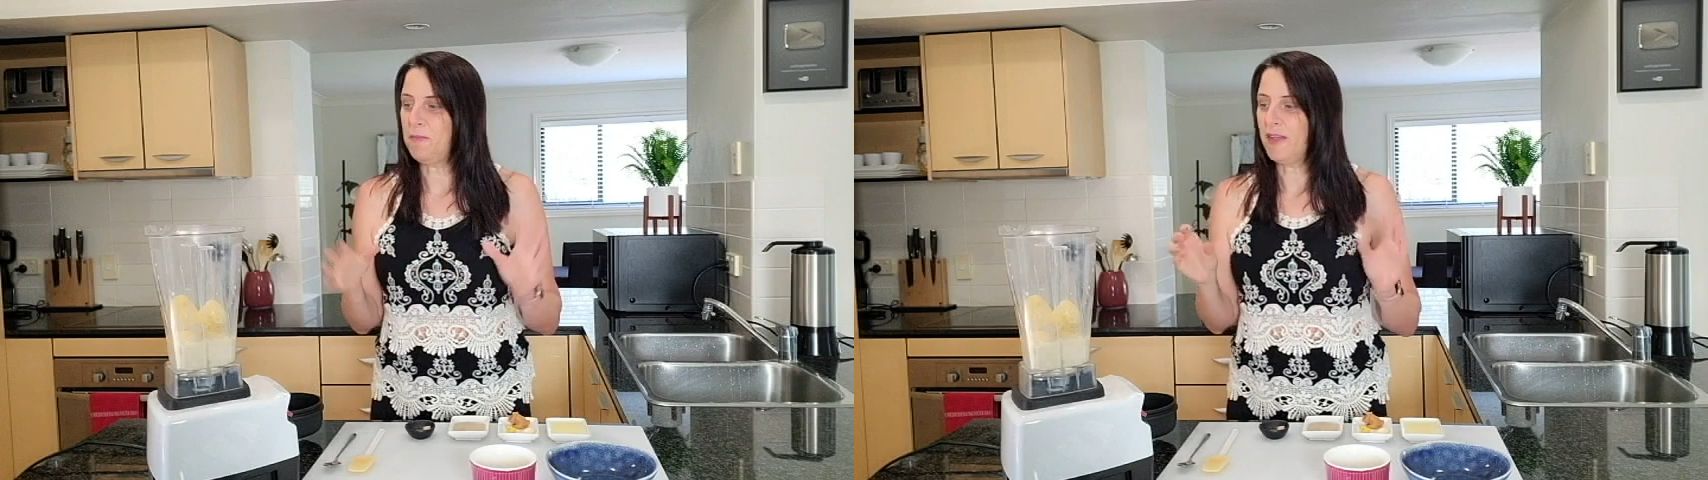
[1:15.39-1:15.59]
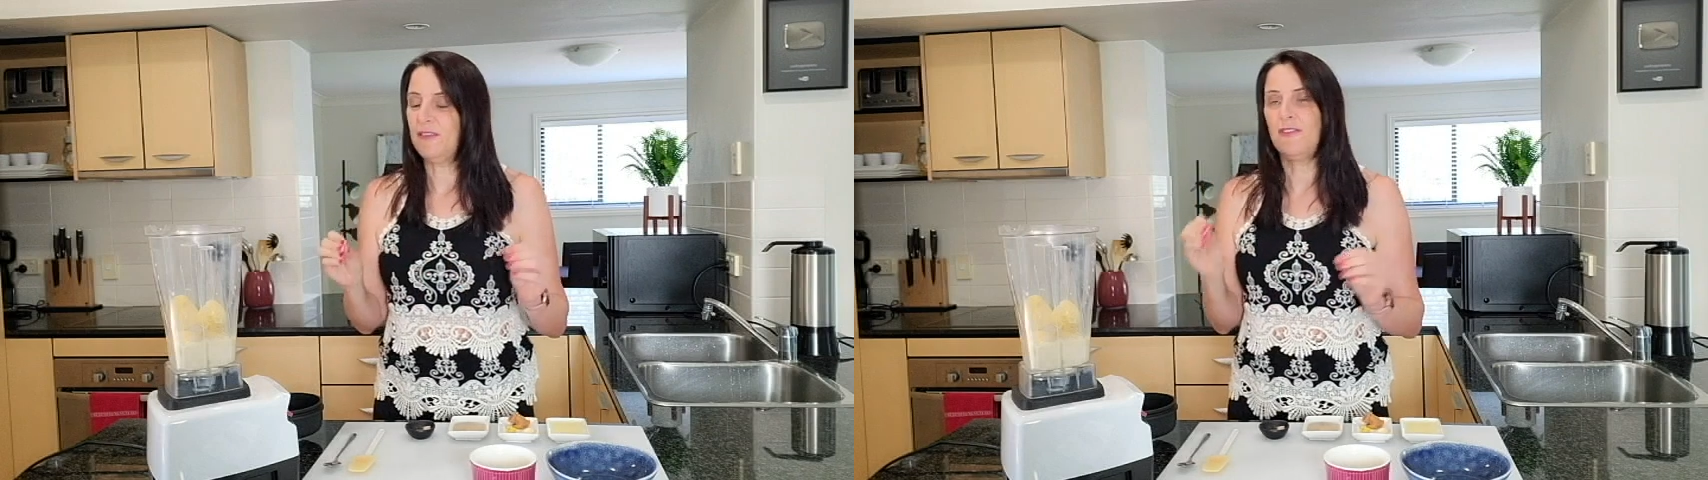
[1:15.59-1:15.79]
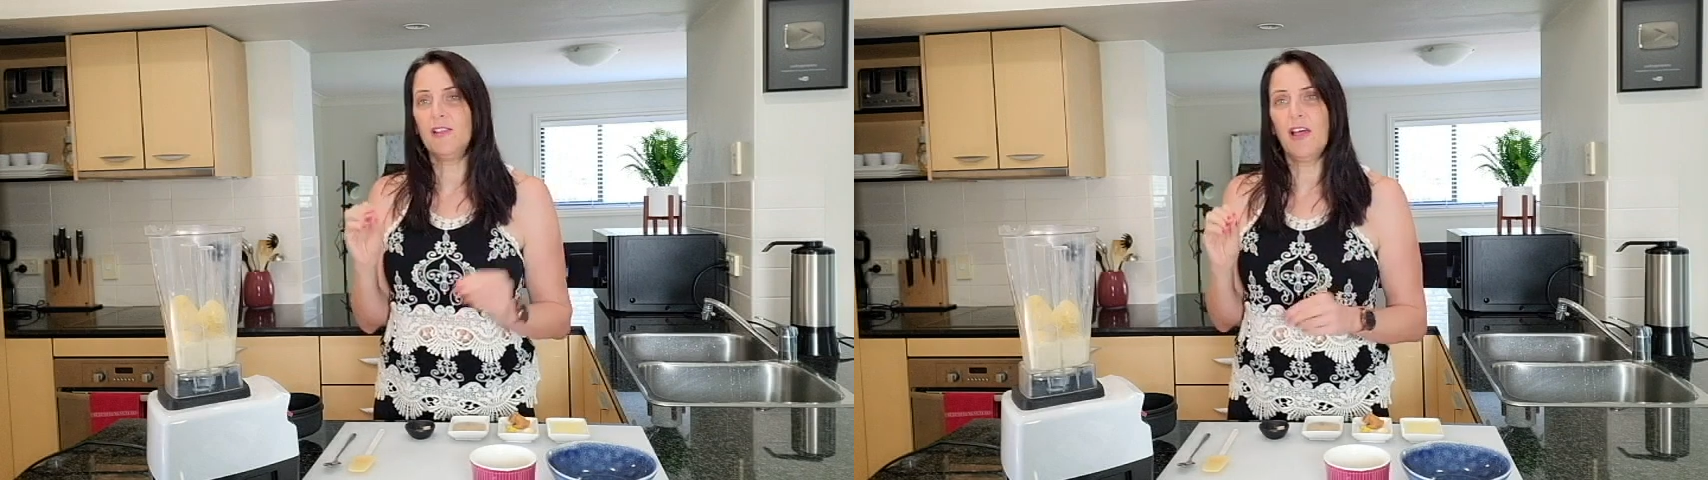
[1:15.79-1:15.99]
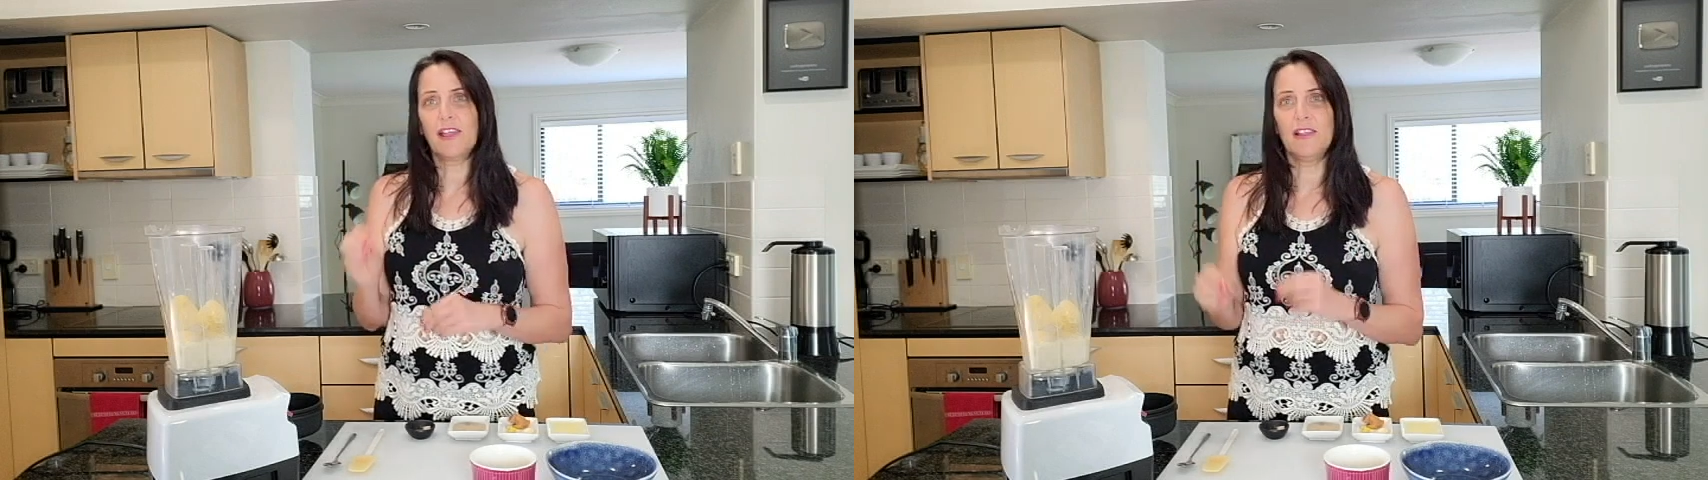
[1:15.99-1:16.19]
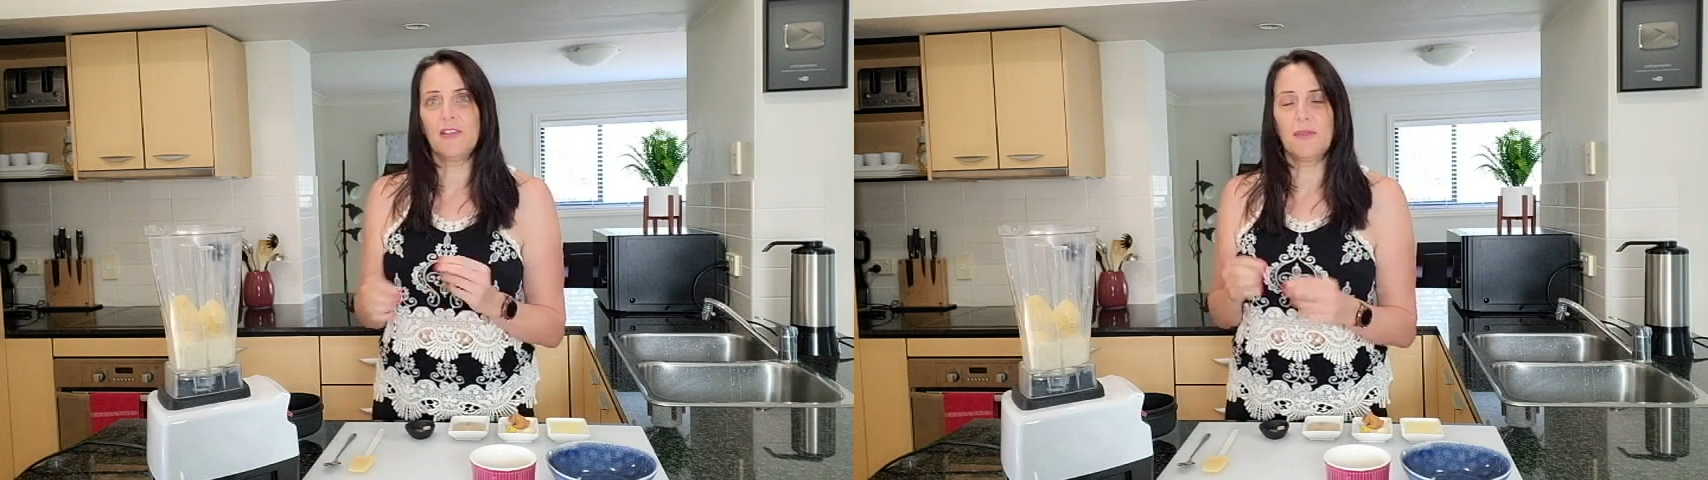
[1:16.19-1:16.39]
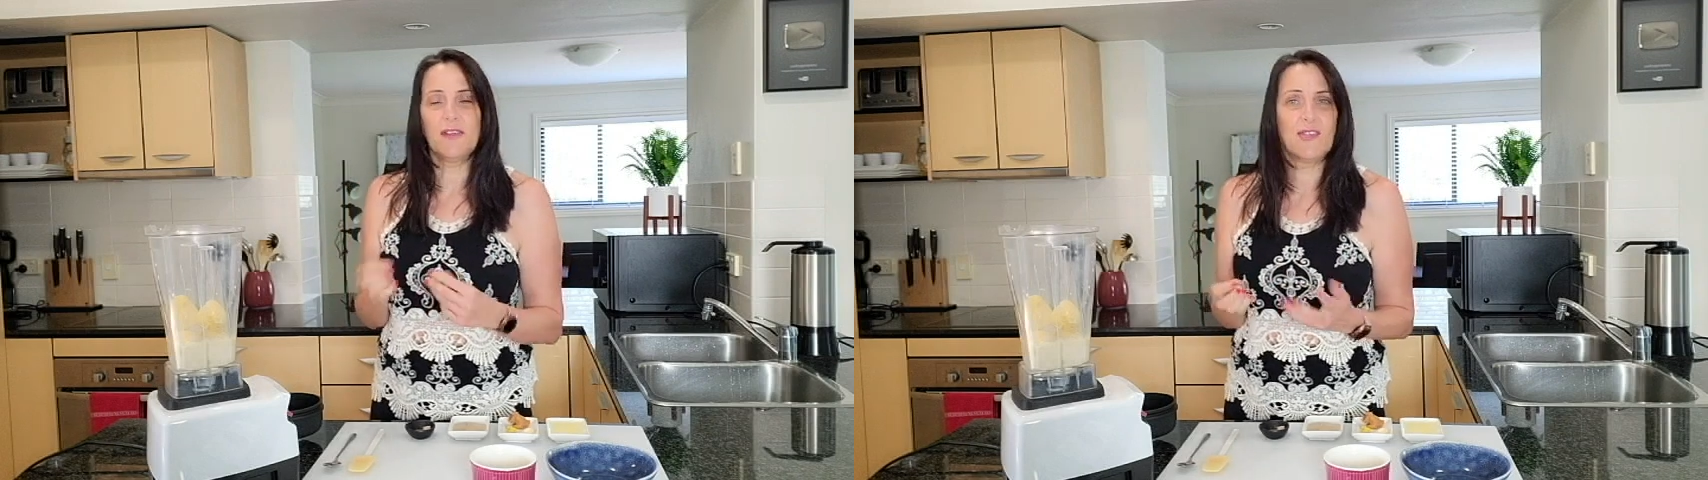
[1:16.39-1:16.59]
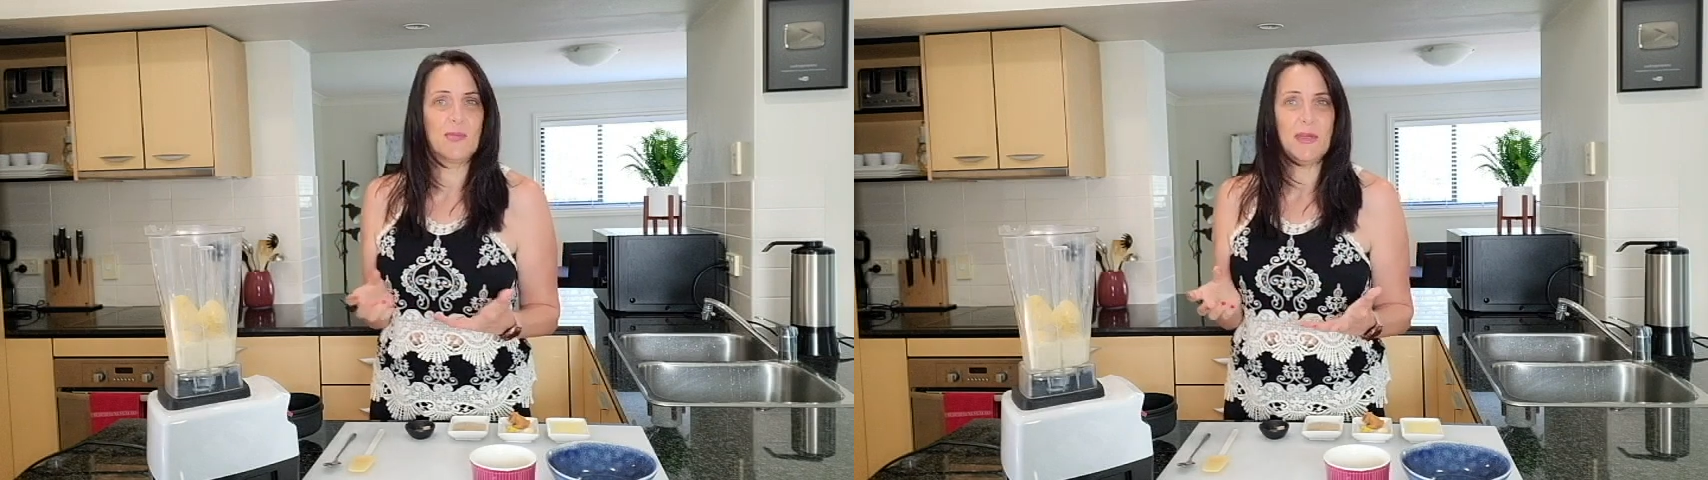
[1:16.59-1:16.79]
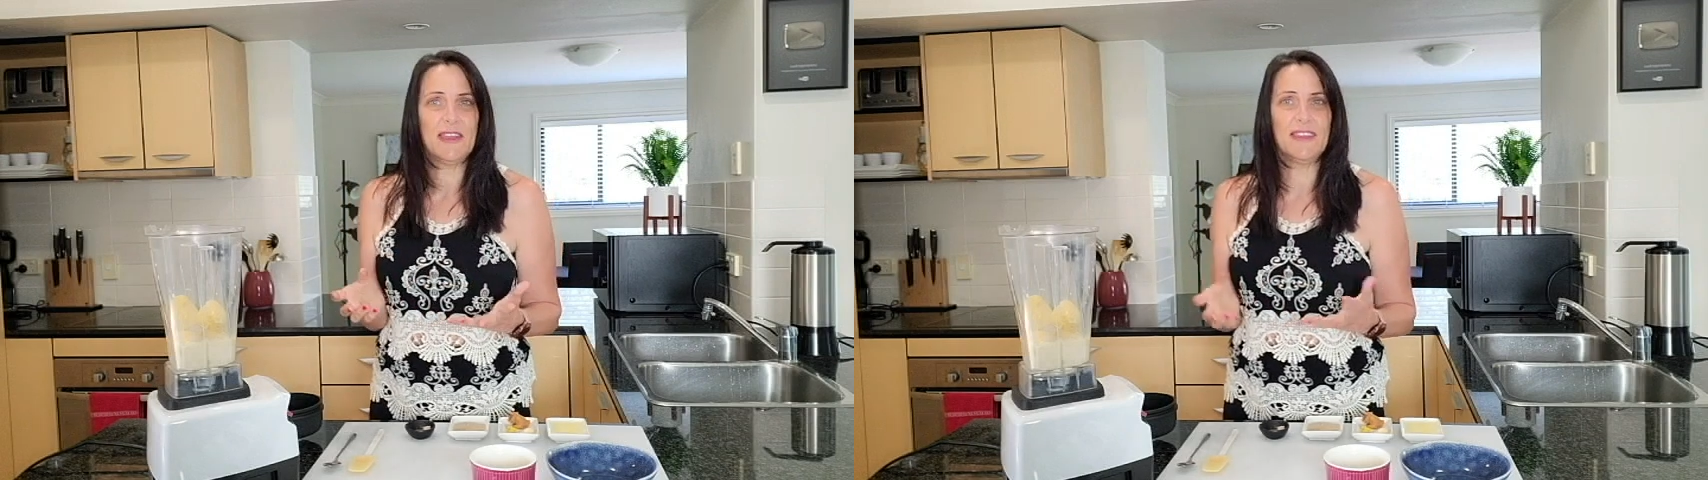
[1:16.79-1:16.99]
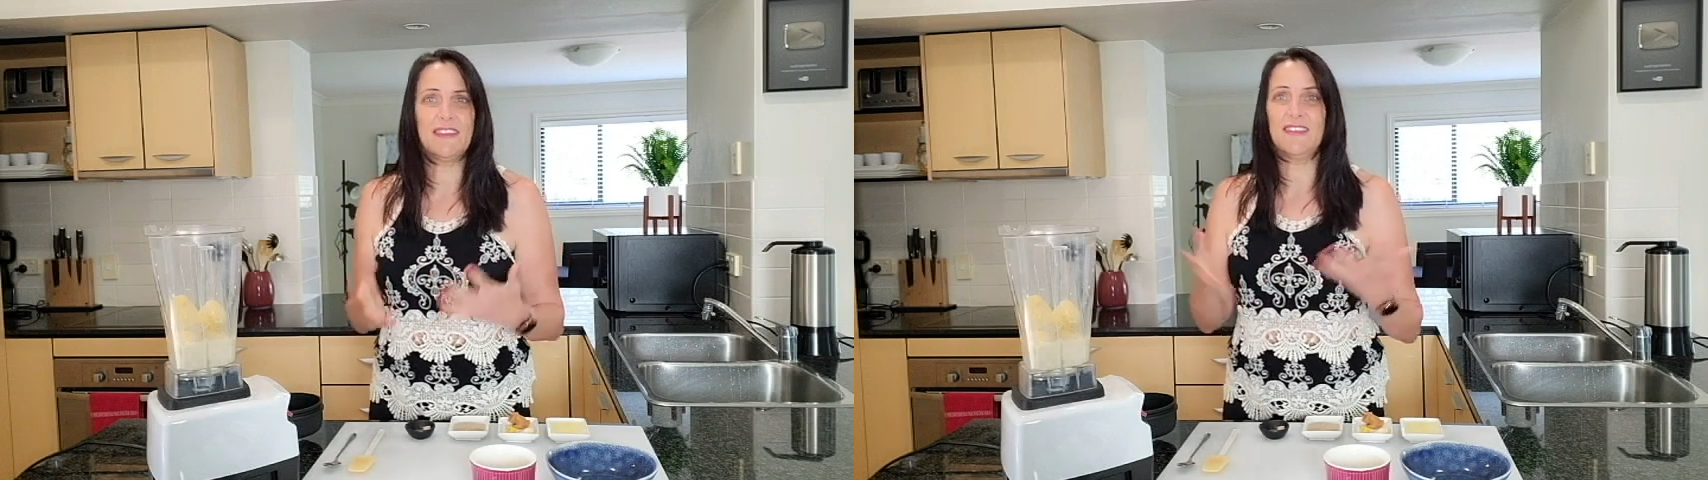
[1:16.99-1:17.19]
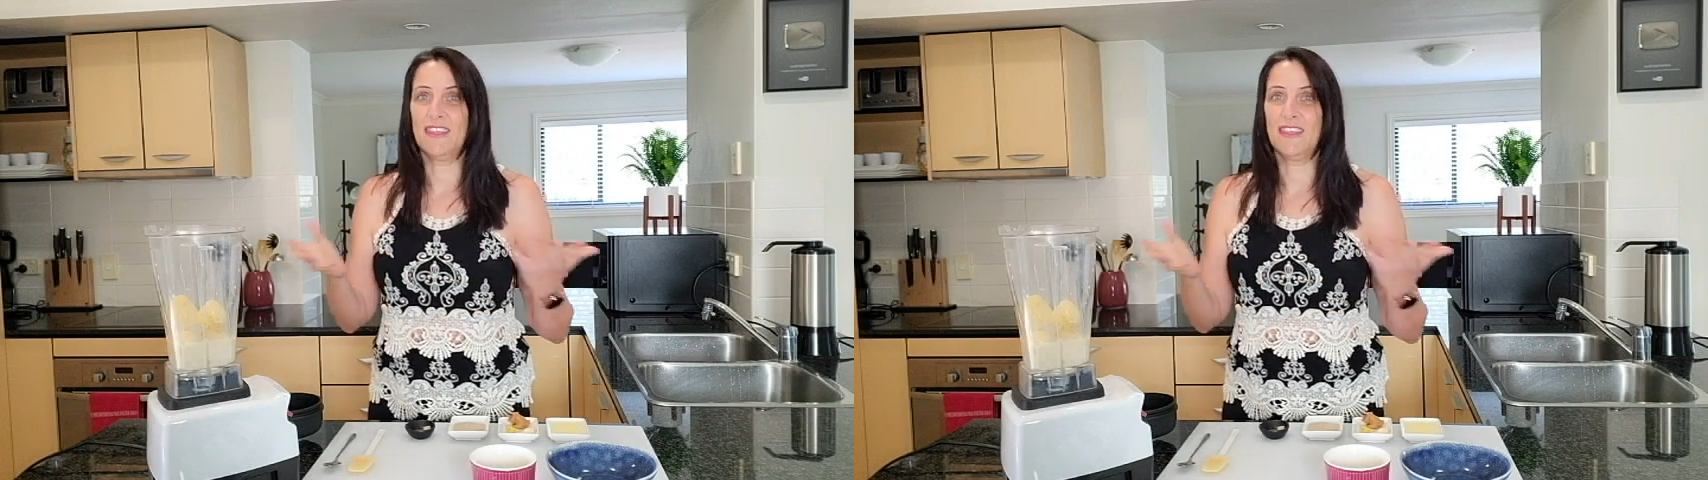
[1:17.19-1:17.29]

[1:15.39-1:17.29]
But if you like a little bit of sweetness,